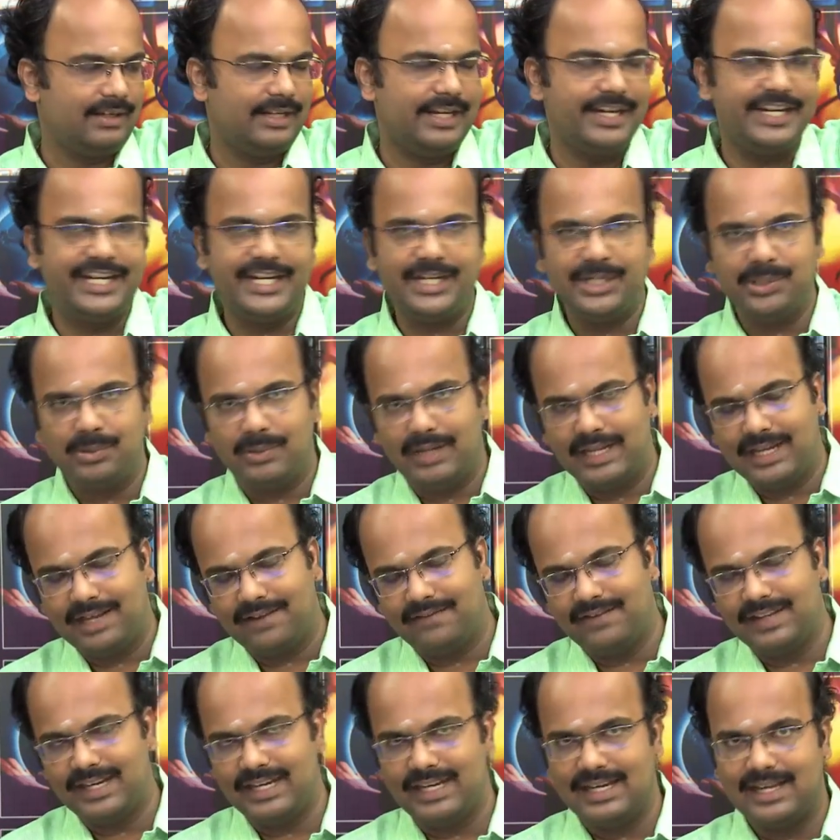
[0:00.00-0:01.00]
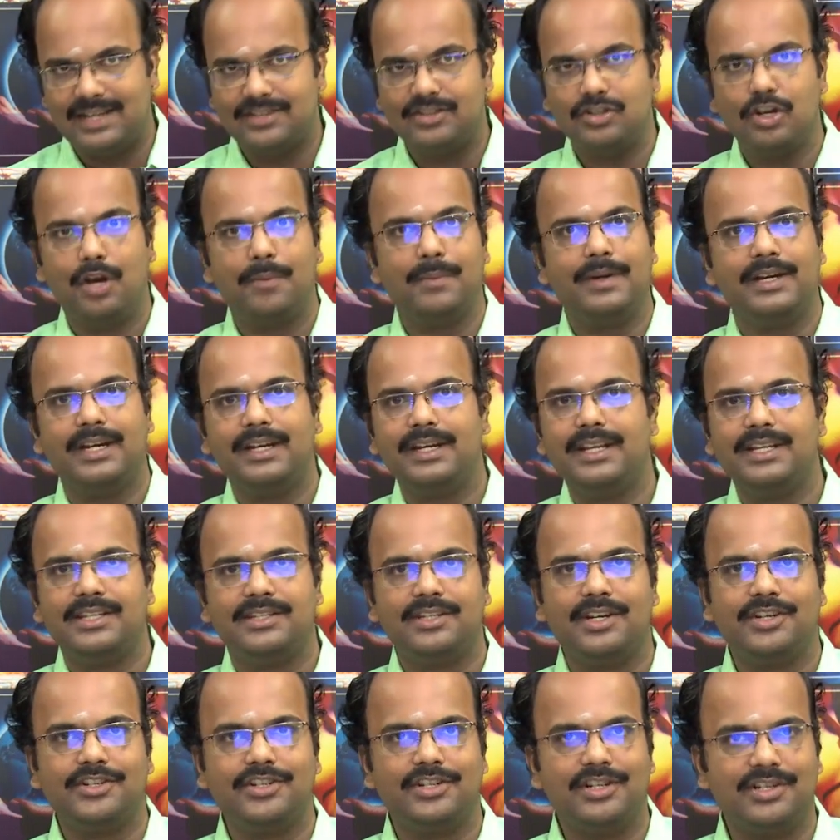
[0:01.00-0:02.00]
leading to like a very large geometric
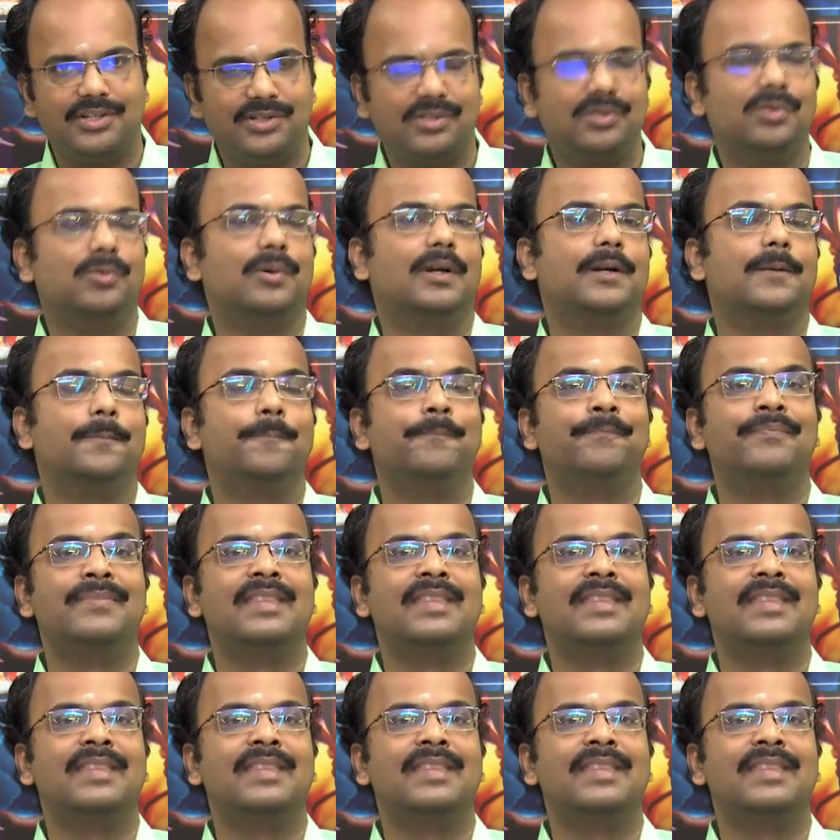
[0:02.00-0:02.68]
distortion and so on.